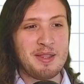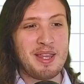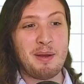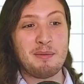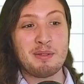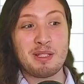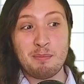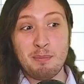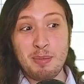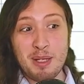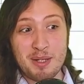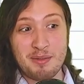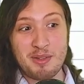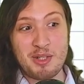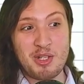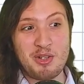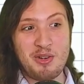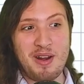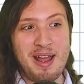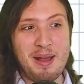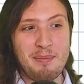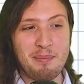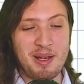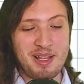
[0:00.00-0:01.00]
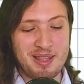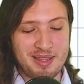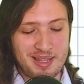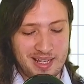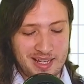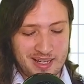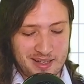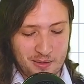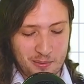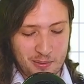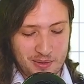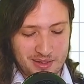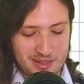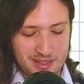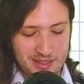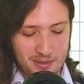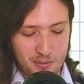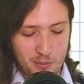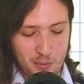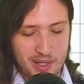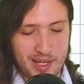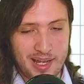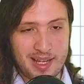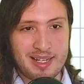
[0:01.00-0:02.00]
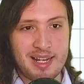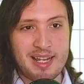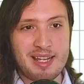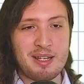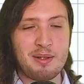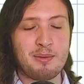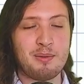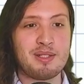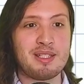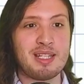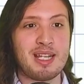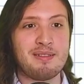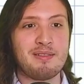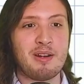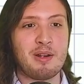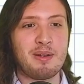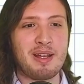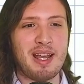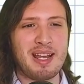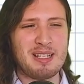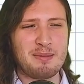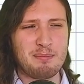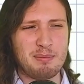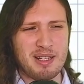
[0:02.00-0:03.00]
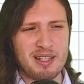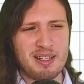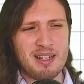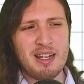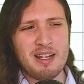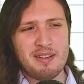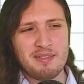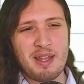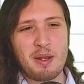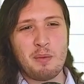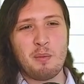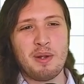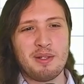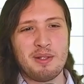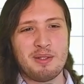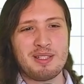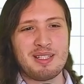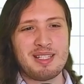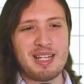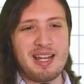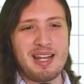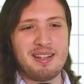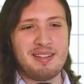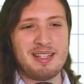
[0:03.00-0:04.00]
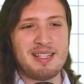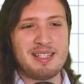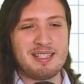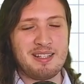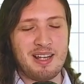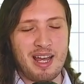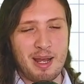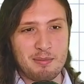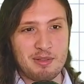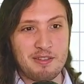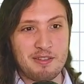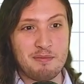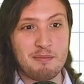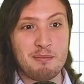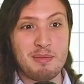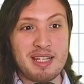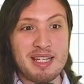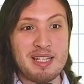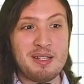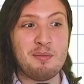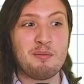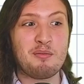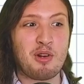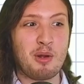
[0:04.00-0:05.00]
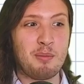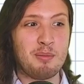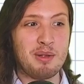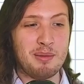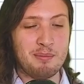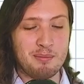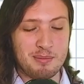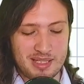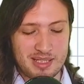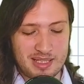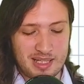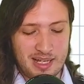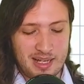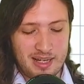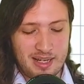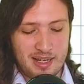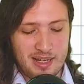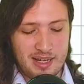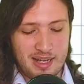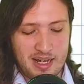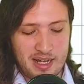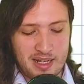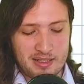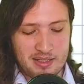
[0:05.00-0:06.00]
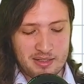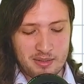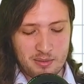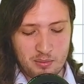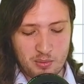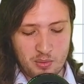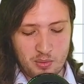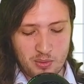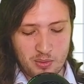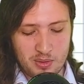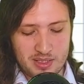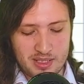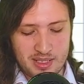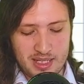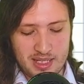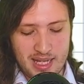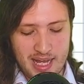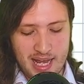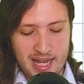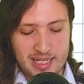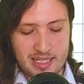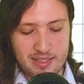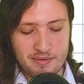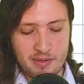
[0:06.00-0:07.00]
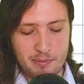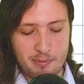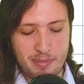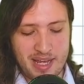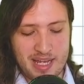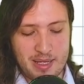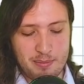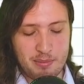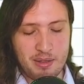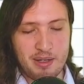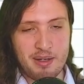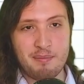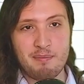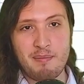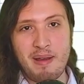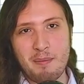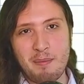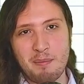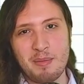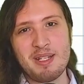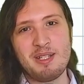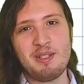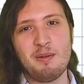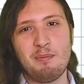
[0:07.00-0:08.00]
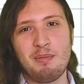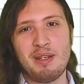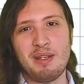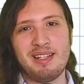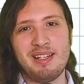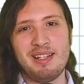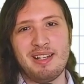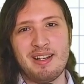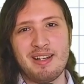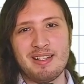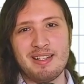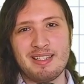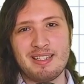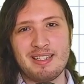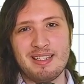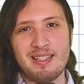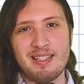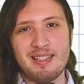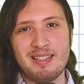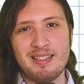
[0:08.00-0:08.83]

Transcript: That was a bit of a trap, I think, with the weird a equals 0 case, but they will set these types of mean problems towards the end of the paper, and we should be alert.